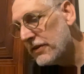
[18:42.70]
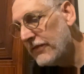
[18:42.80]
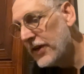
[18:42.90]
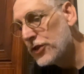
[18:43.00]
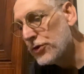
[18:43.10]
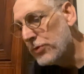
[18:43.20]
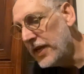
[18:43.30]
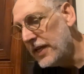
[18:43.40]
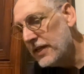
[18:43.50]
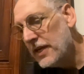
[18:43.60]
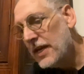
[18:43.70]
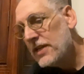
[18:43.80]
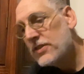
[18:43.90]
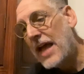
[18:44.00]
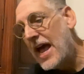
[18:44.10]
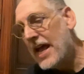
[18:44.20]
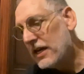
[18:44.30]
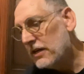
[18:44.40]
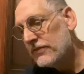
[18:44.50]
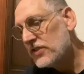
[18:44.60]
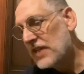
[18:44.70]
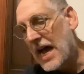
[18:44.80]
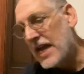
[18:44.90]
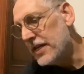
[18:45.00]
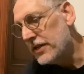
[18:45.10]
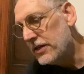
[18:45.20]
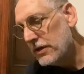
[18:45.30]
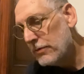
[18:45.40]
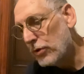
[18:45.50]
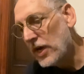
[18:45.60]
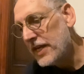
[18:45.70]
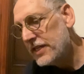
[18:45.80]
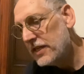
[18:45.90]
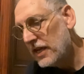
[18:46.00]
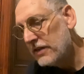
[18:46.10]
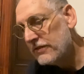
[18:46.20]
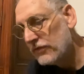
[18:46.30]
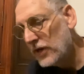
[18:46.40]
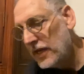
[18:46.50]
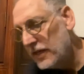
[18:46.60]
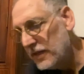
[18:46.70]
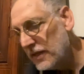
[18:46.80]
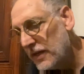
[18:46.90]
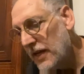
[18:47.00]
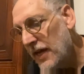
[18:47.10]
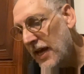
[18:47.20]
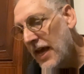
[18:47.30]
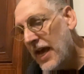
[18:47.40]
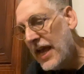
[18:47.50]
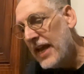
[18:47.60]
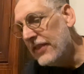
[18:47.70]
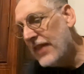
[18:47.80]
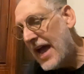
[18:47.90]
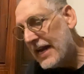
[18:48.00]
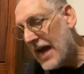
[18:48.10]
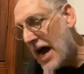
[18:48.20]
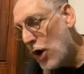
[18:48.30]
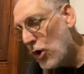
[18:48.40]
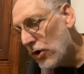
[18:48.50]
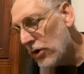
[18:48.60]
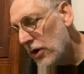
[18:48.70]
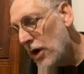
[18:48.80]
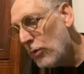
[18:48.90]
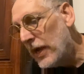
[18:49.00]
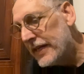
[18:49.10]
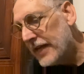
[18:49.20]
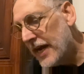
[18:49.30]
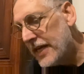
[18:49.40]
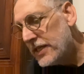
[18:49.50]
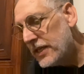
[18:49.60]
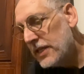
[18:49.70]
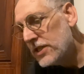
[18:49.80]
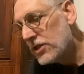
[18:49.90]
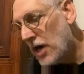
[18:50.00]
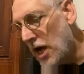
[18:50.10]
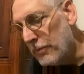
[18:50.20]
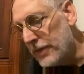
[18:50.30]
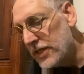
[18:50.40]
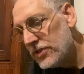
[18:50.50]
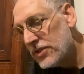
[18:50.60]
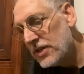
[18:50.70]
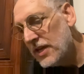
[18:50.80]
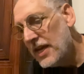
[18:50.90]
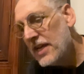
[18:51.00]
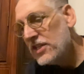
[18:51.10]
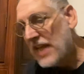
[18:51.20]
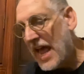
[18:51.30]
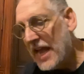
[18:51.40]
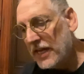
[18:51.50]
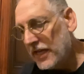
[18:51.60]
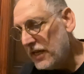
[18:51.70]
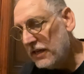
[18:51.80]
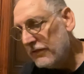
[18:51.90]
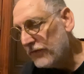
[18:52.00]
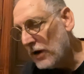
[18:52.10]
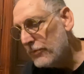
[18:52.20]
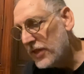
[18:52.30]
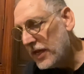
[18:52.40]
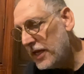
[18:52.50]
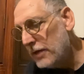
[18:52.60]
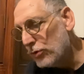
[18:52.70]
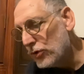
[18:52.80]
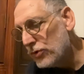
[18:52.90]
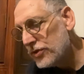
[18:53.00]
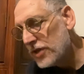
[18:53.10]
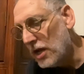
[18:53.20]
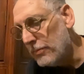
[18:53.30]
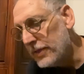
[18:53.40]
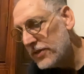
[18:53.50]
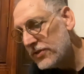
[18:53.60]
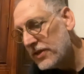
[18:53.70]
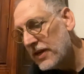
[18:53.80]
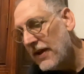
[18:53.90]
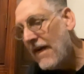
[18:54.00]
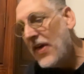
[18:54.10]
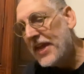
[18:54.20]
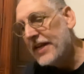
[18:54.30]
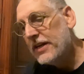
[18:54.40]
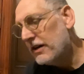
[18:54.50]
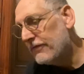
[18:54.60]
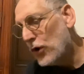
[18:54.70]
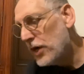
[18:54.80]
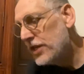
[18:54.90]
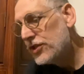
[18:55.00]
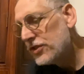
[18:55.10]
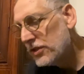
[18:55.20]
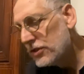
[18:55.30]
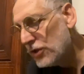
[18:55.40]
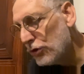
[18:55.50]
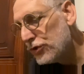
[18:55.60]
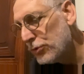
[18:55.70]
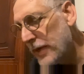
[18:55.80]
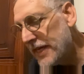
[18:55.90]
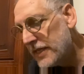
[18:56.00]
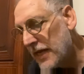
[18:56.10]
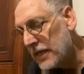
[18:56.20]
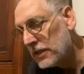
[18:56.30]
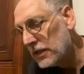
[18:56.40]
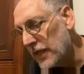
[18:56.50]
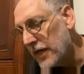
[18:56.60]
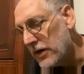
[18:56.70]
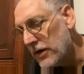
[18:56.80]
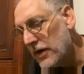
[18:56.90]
victory, sang of Zion bright and free. In that hour when night is calmest, sang he from the Hebrew psalmist, in a voice so sweet and clear